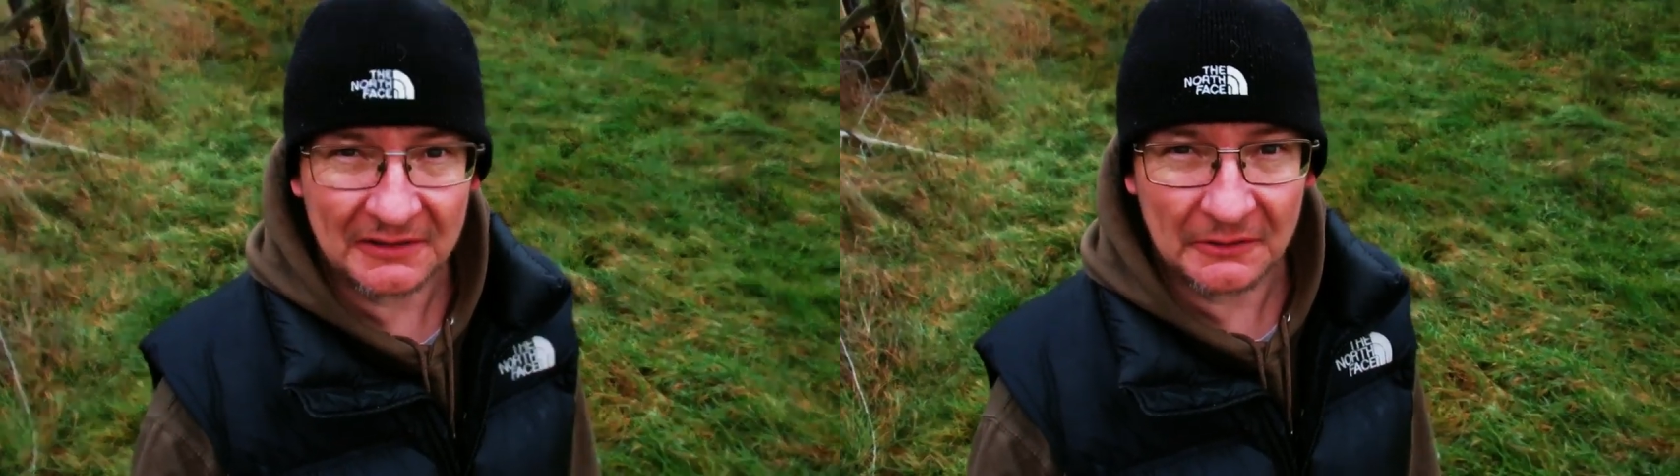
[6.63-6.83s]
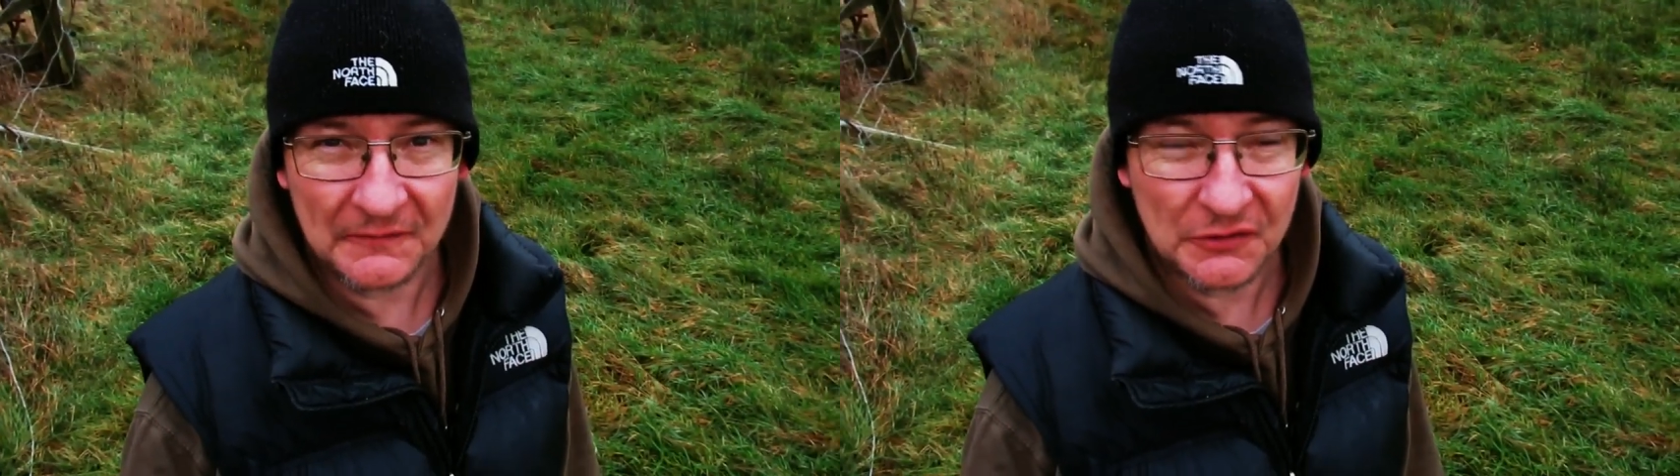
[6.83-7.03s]

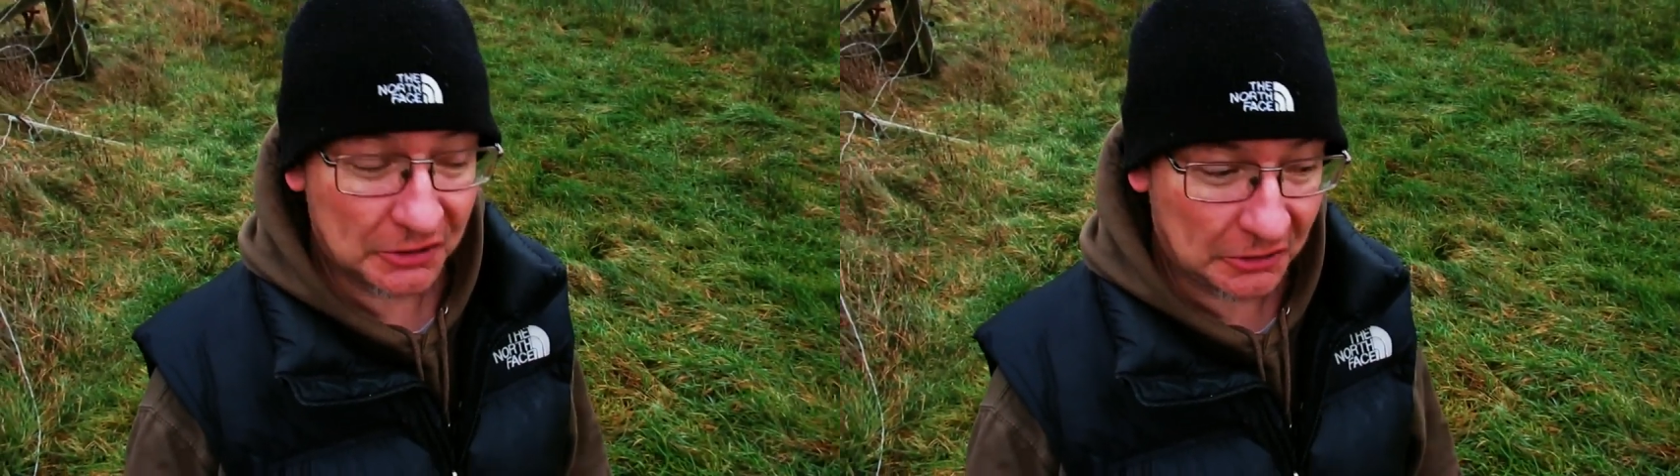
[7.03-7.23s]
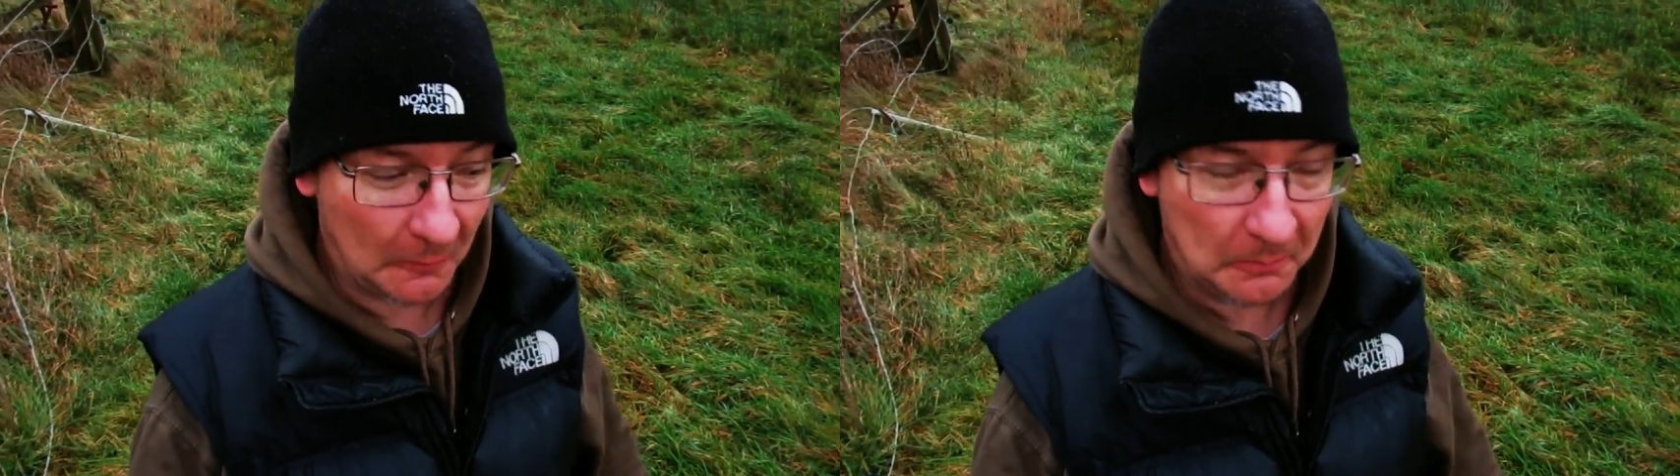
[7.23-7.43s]
who's
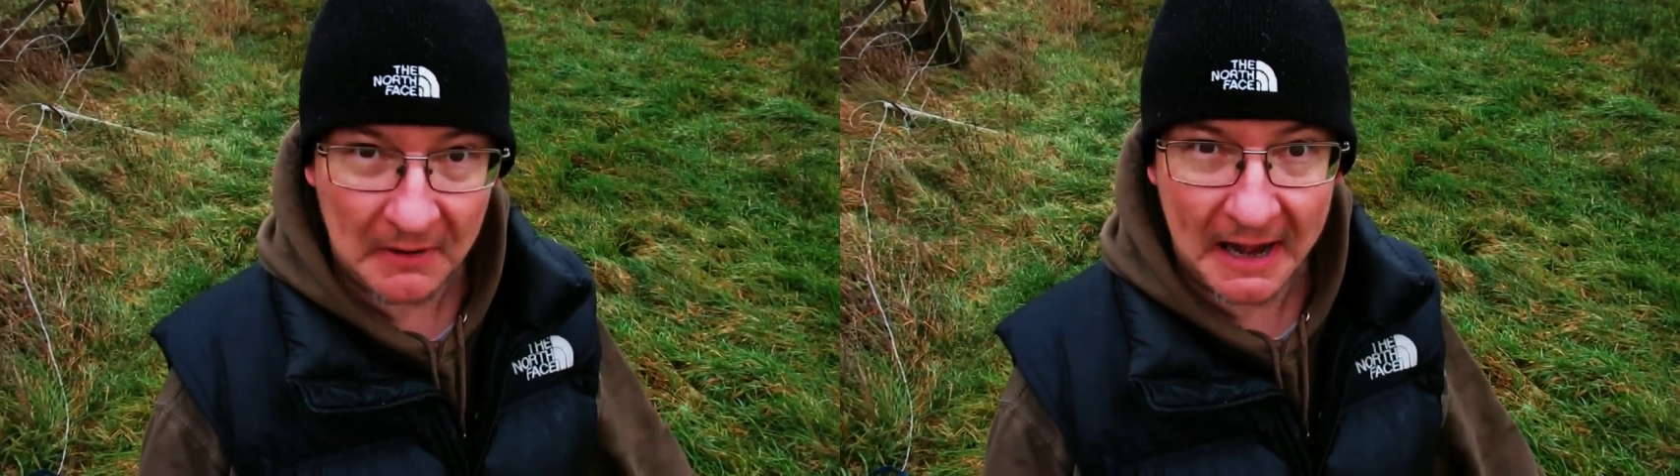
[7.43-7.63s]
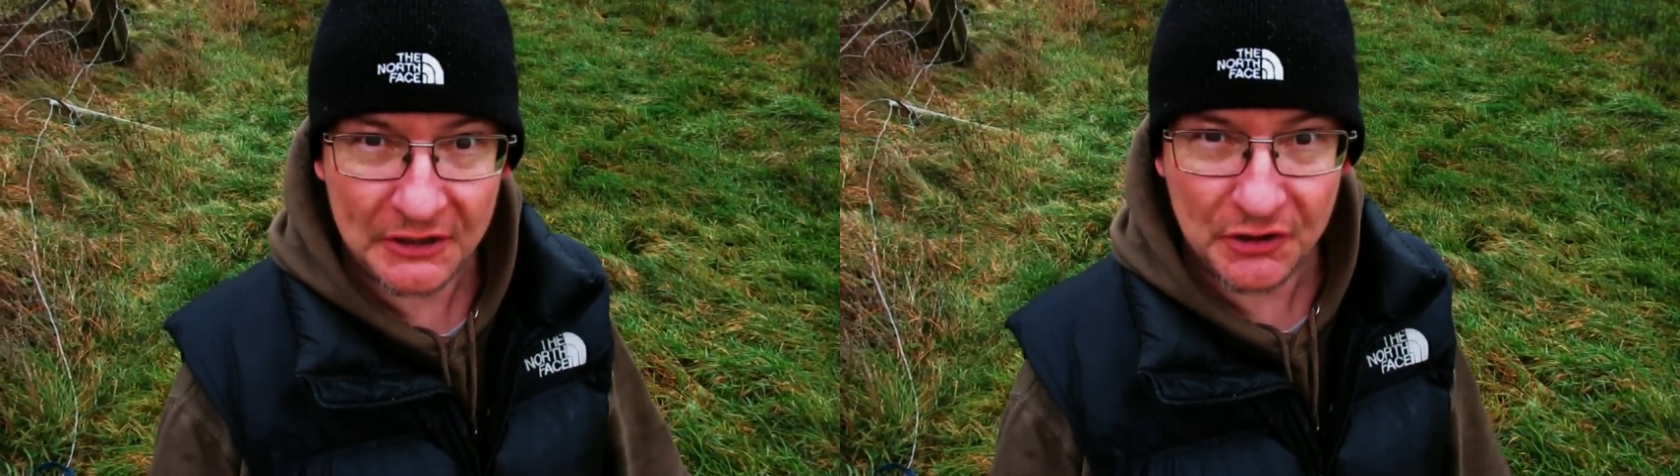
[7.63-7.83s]
just got a
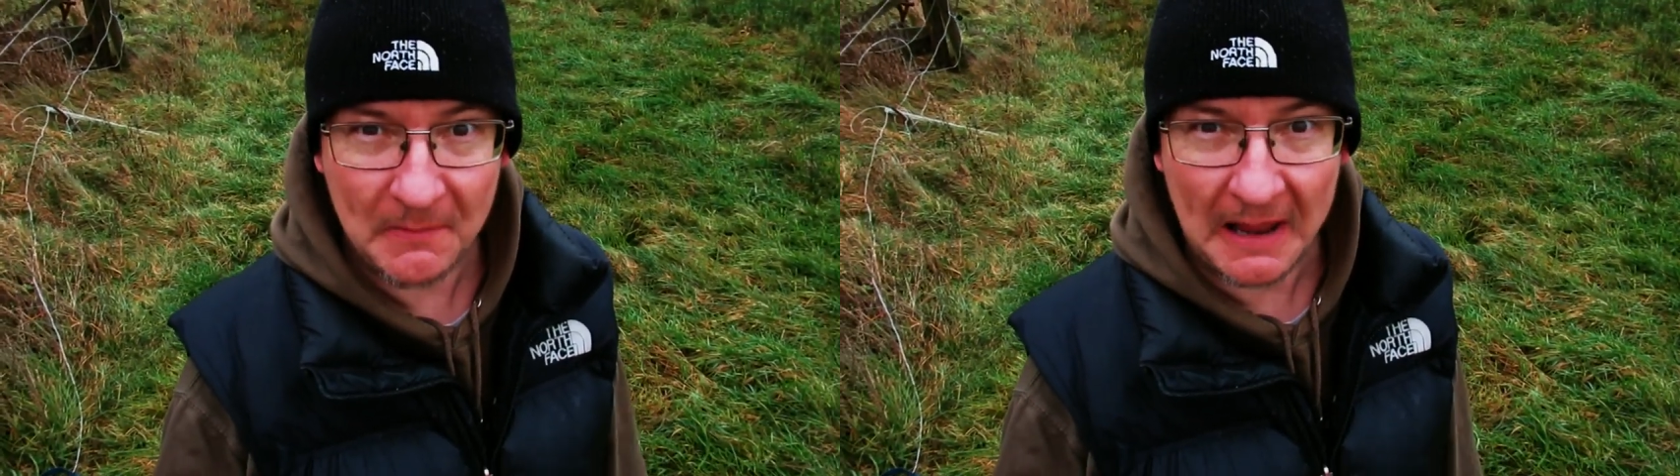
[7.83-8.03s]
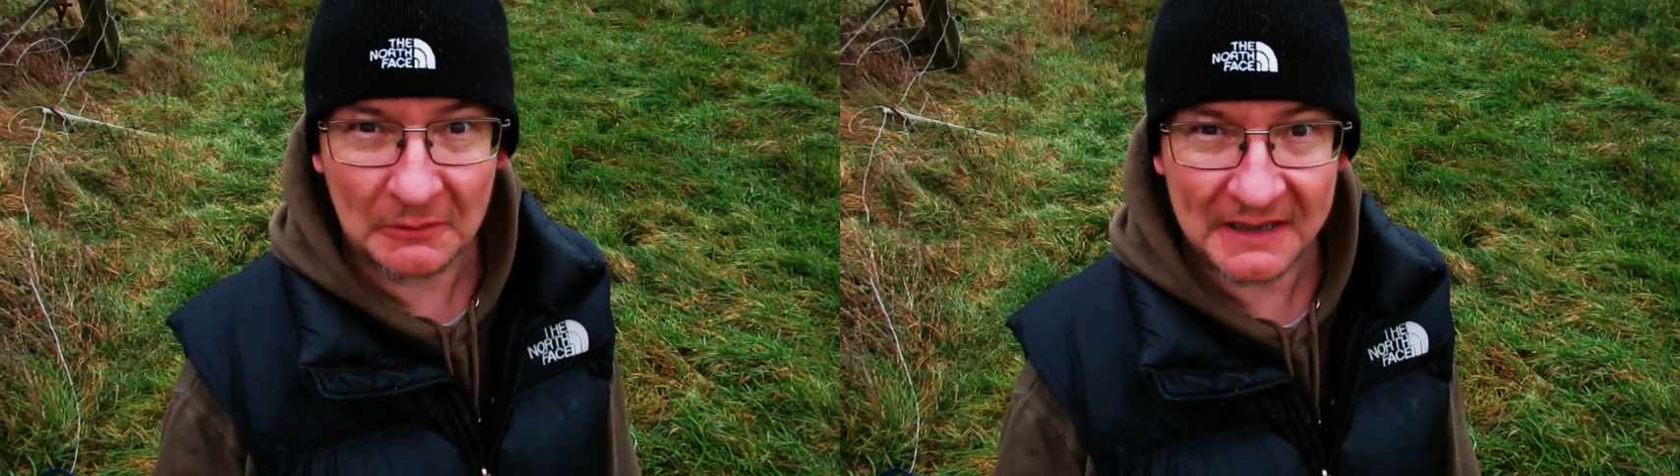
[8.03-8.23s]
brand new metal